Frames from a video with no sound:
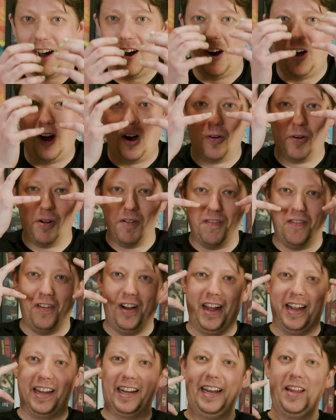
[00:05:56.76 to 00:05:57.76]

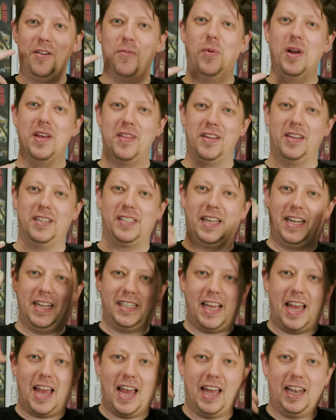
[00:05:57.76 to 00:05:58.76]
horrifyingly withers and
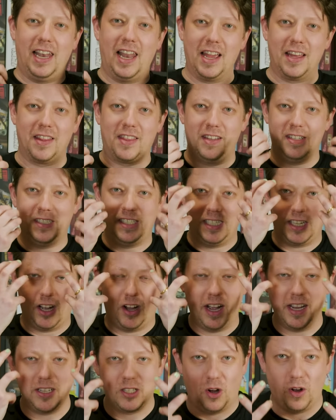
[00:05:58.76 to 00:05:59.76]
his hair lengthens, his
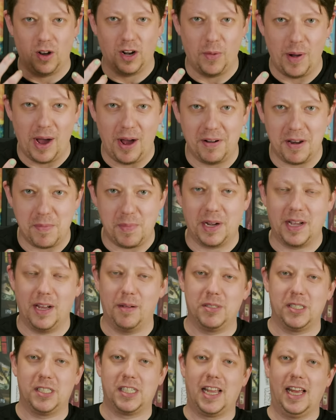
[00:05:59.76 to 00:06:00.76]
eyes hollow out and he
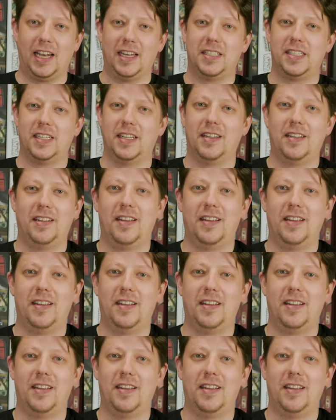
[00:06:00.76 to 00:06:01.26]
becomes a skeleton.